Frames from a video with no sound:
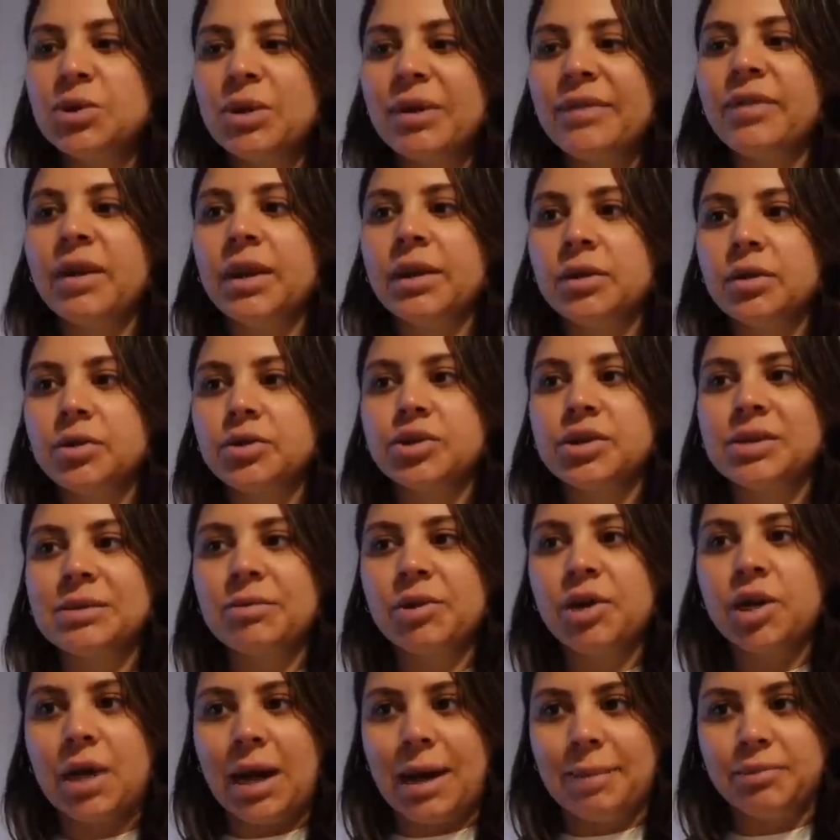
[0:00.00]
So I feel like those are some
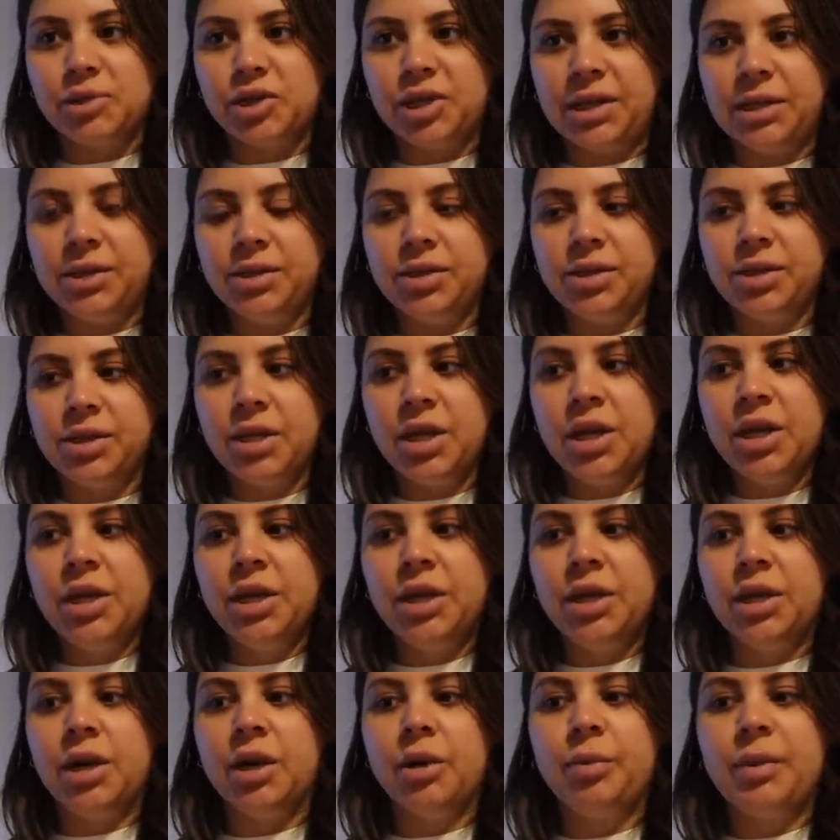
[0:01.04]
good options.
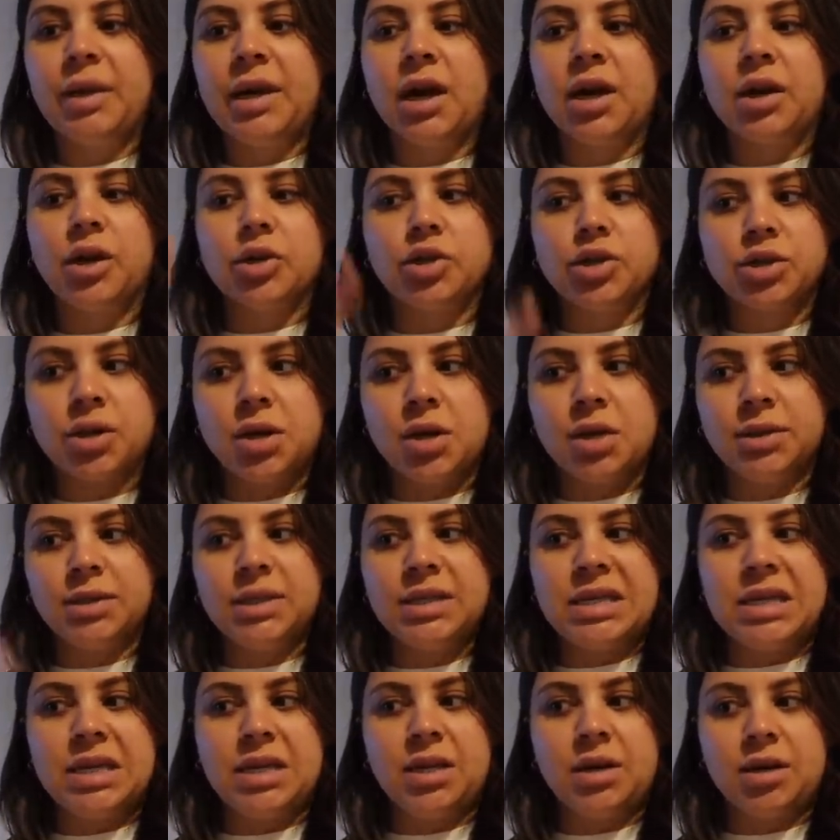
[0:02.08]
You know, we got our
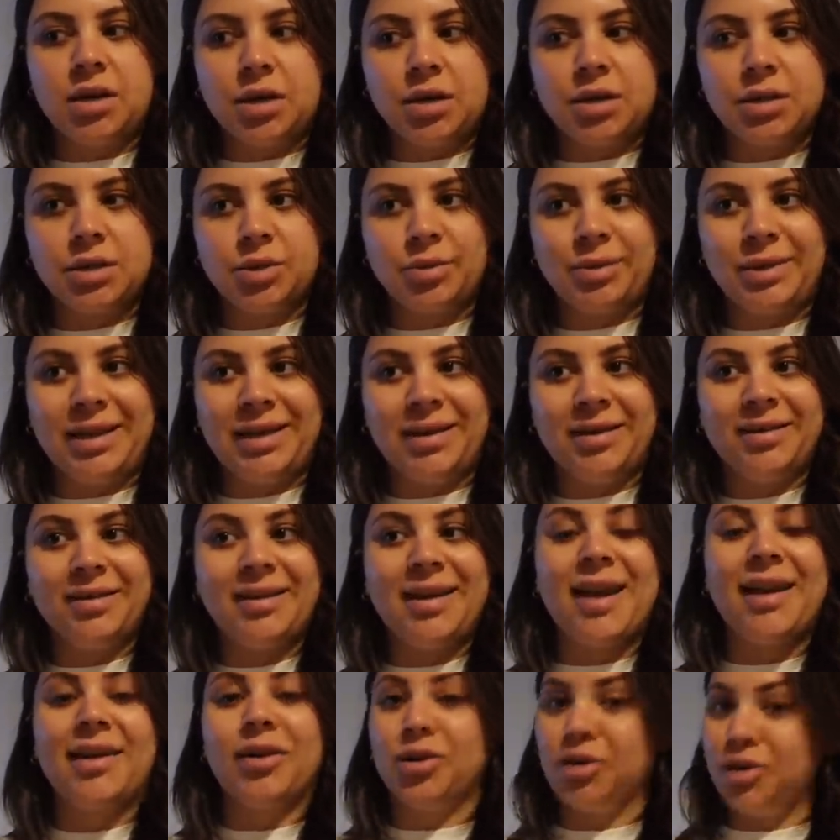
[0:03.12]
salty, our sweet,
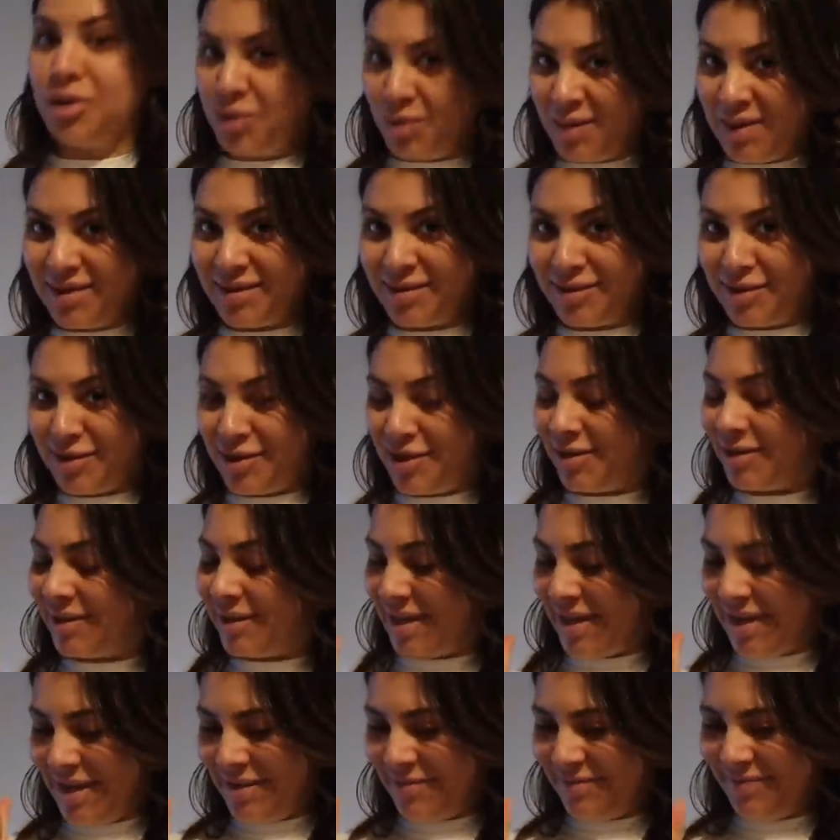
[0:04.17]
and our sweet and
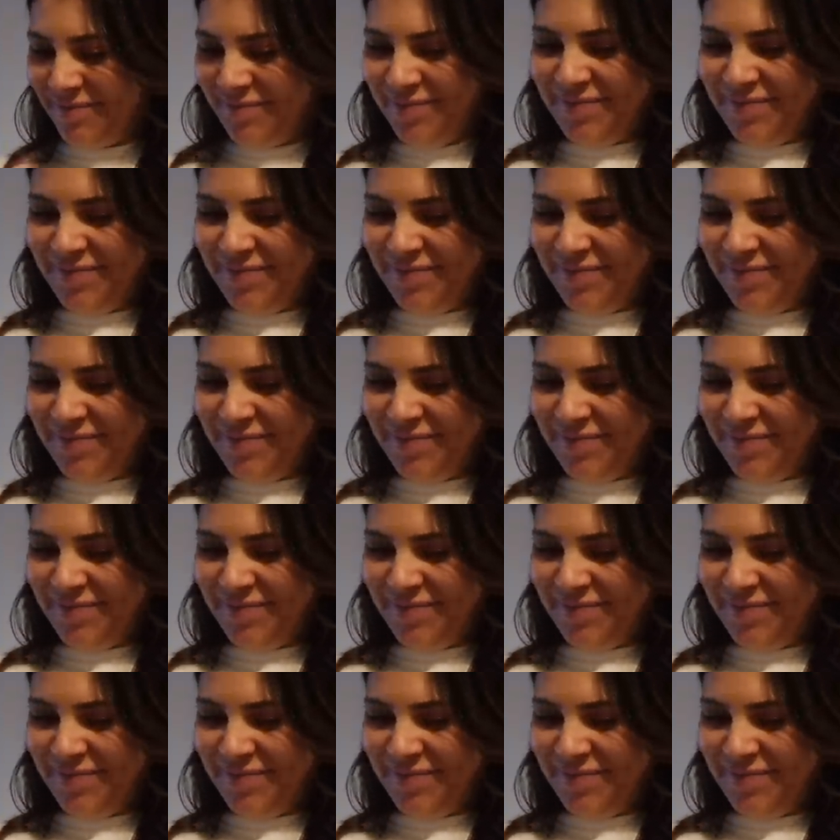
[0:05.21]
salty.